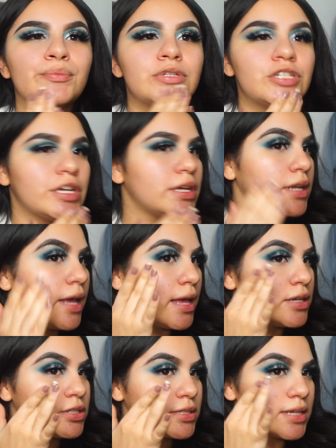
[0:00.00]
chin,
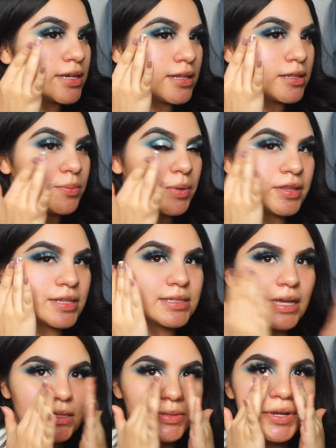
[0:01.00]
and just like a little bit on the
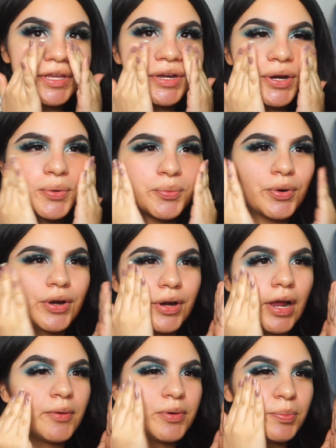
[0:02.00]
sides right here where
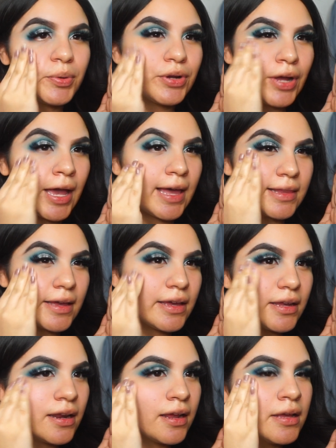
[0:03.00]
I would put highlight,